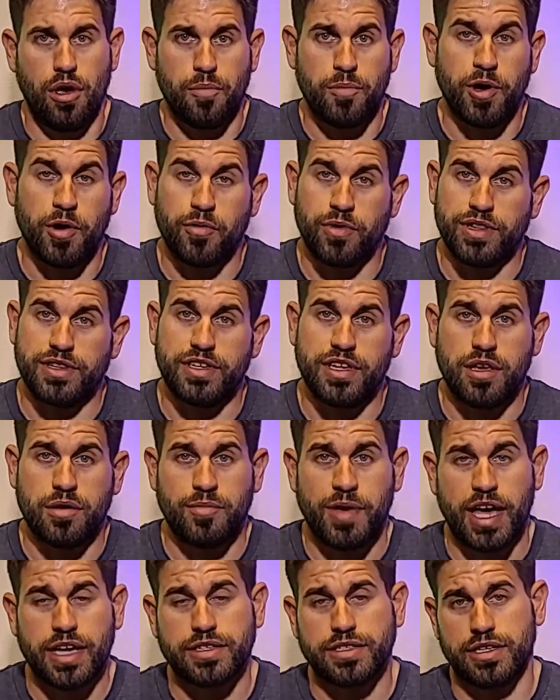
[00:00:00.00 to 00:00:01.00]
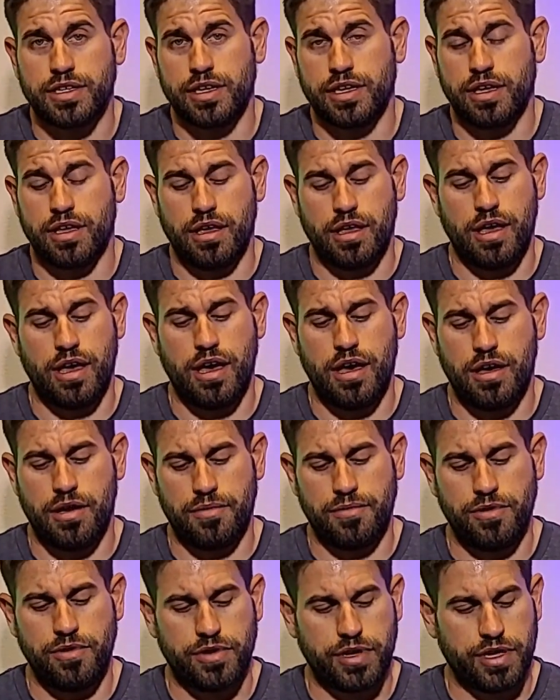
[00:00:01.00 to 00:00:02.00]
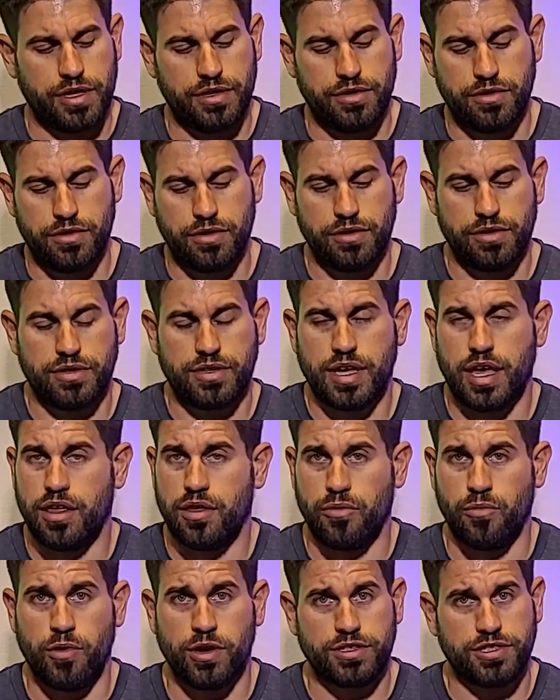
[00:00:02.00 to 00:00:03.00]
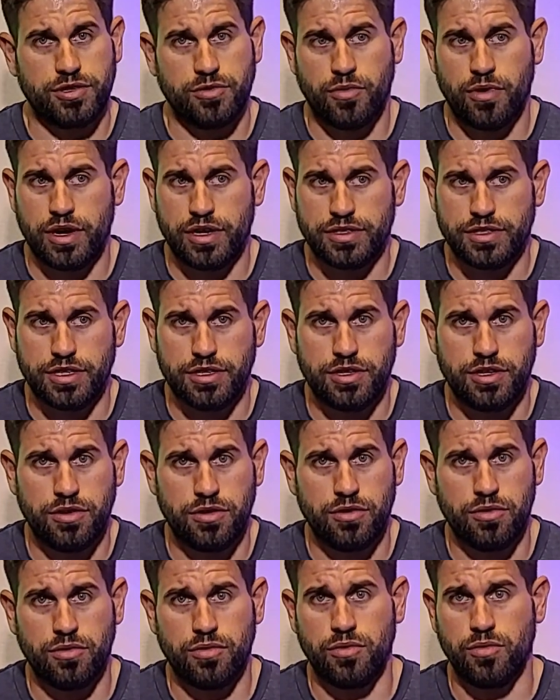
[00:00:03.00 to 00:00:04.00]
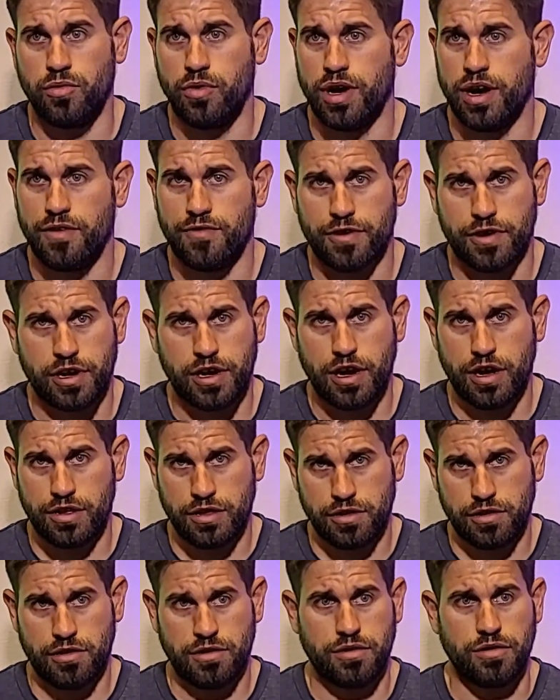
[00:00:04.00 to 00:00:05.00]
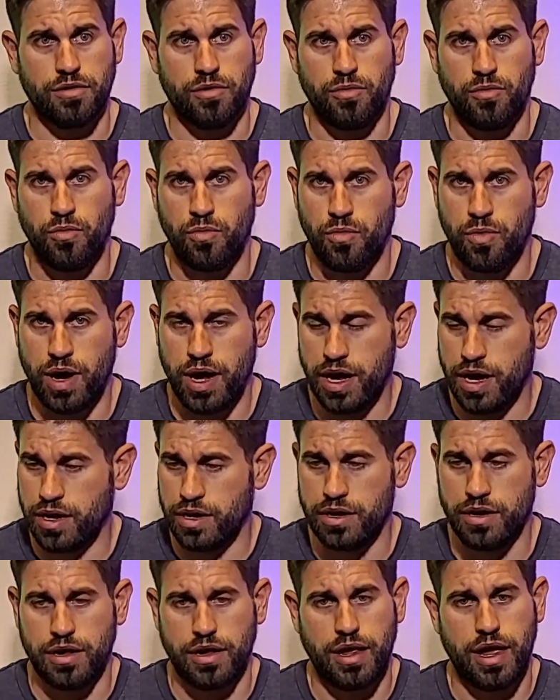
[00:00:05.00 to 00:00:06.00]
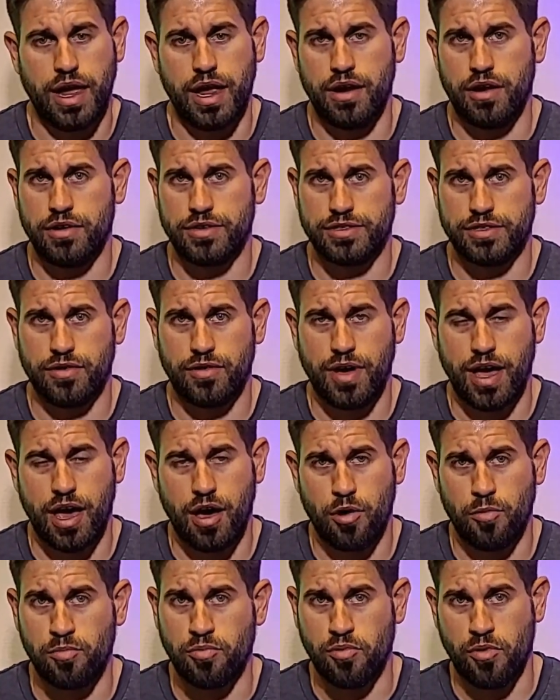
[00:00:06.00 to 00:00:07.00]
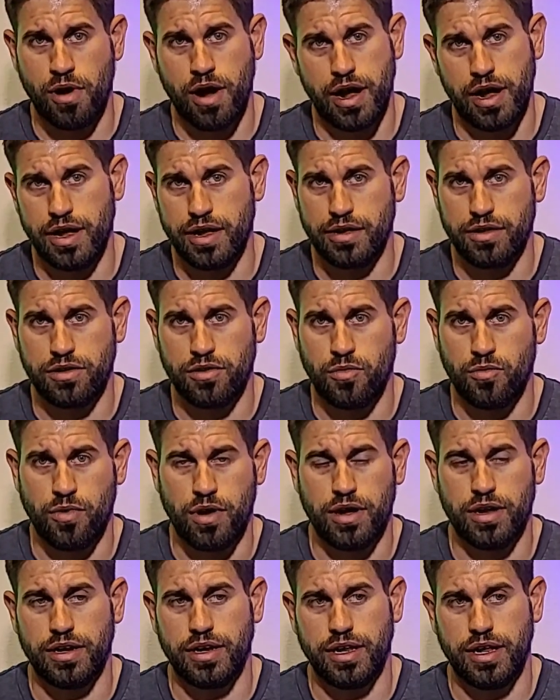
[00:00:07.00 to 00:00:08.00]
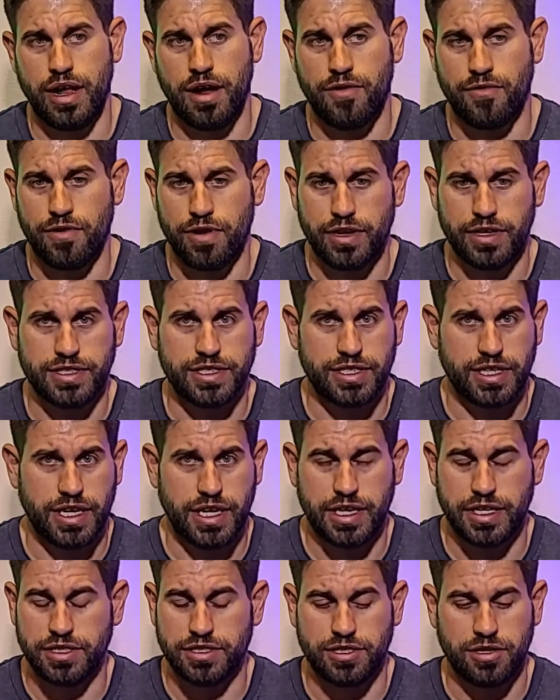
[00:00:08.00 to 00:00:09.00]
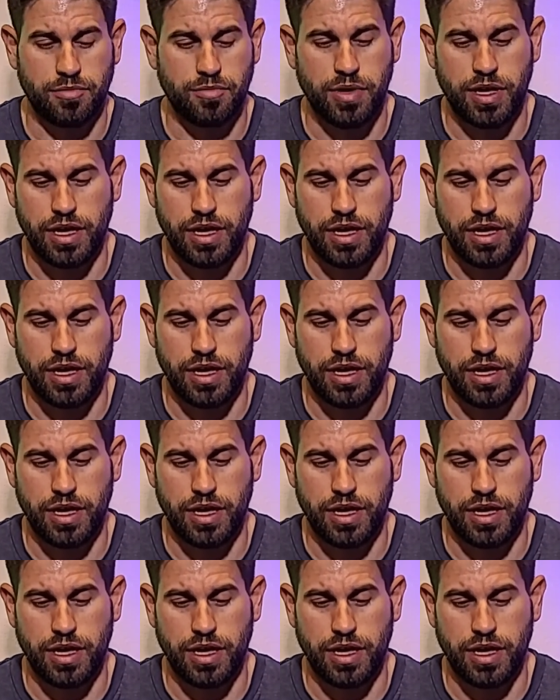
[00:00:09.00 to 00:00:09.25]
But with DMXing, you can tell it what you want it to do, whatever color, when, and also how bright you want every scene to be.